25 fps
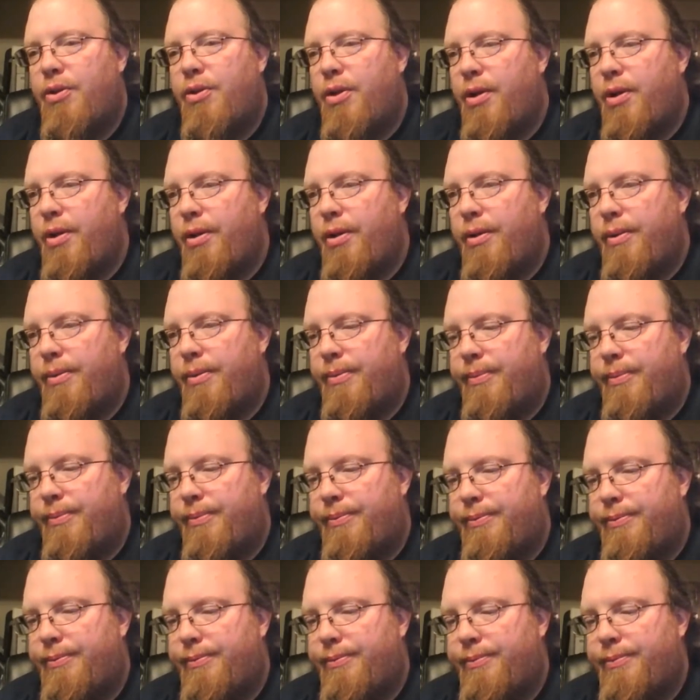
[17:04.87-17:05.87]
So
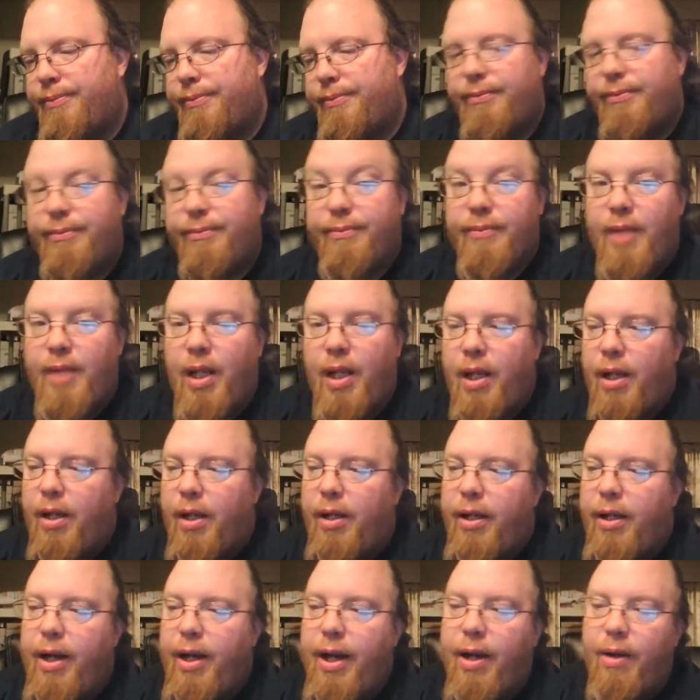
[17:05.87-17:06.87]

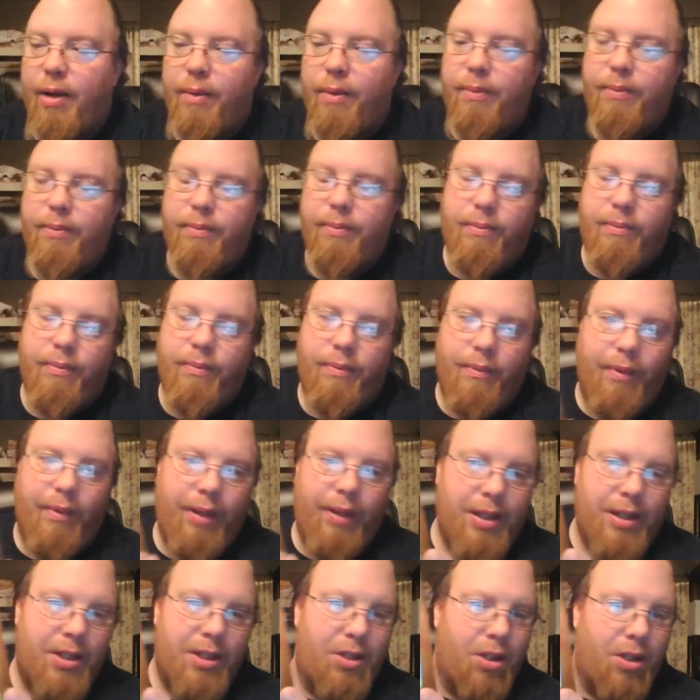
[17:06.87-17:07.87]
now
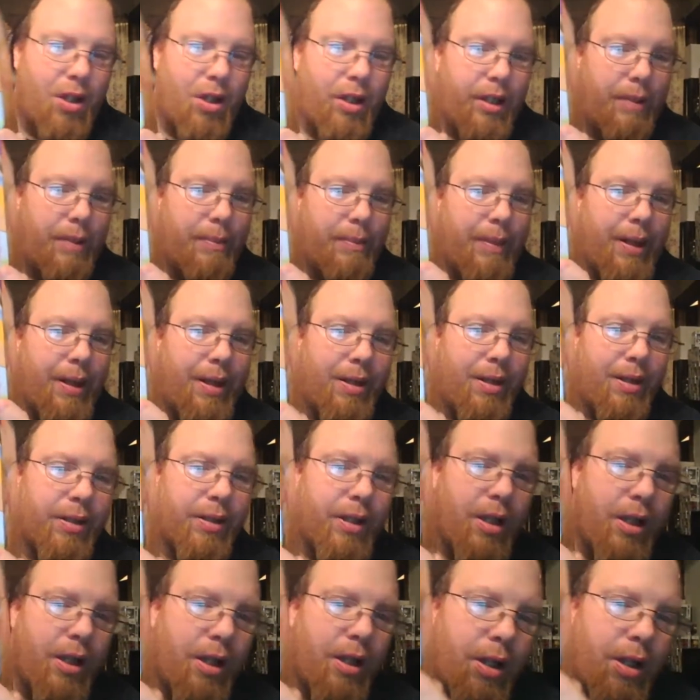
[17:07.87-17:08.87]
let's talk about
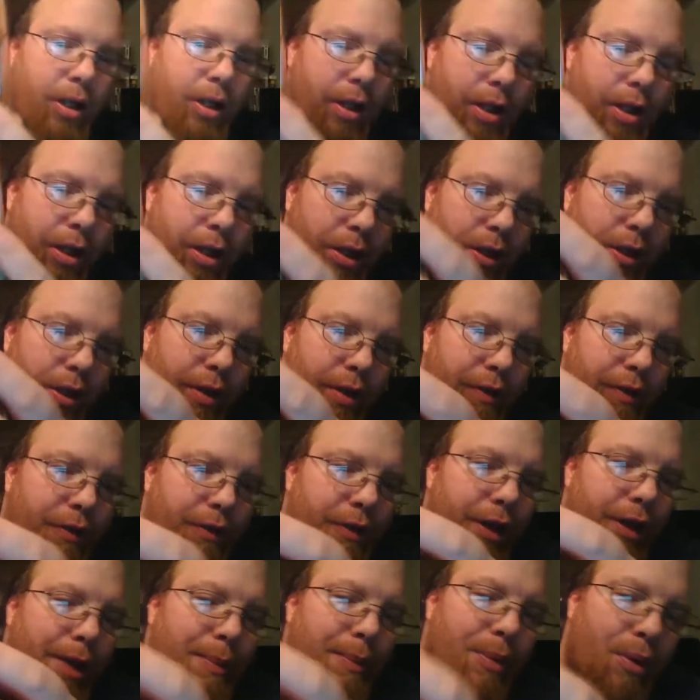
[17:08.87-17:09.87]
your
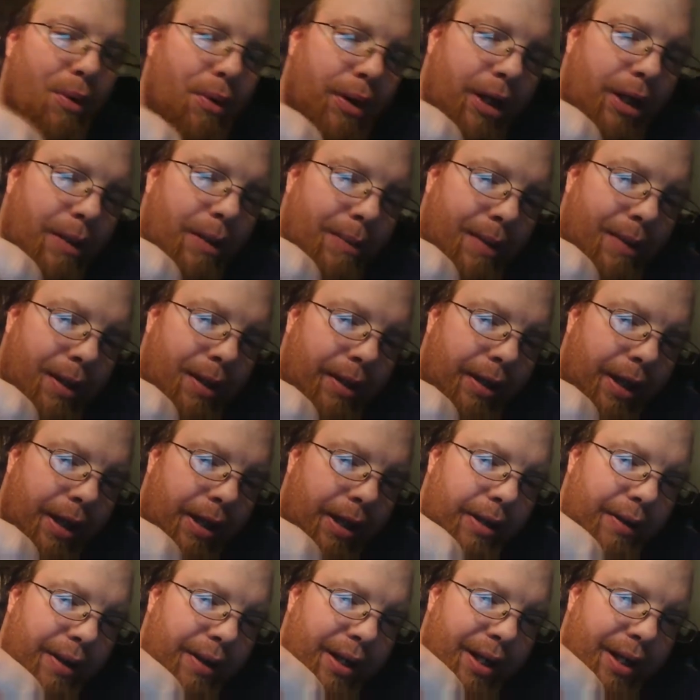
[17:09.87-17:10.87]
free Pokemon that
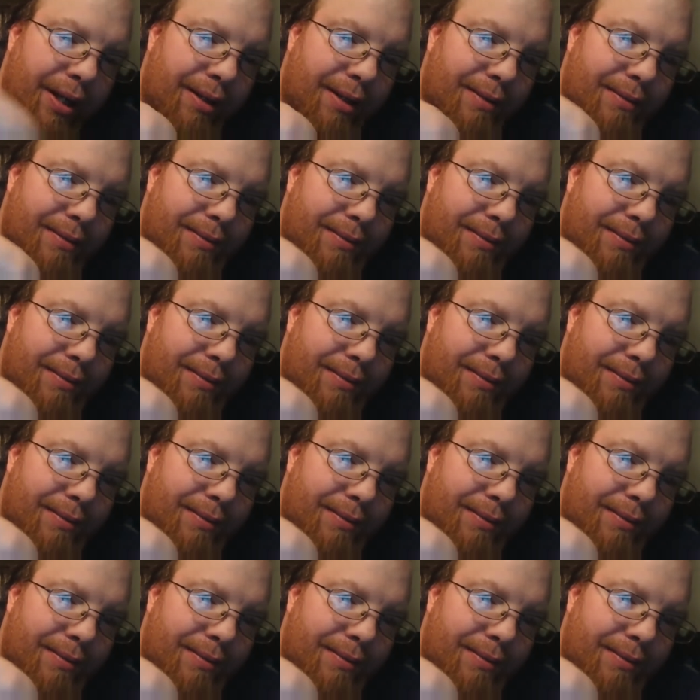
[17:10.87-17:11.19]
you get.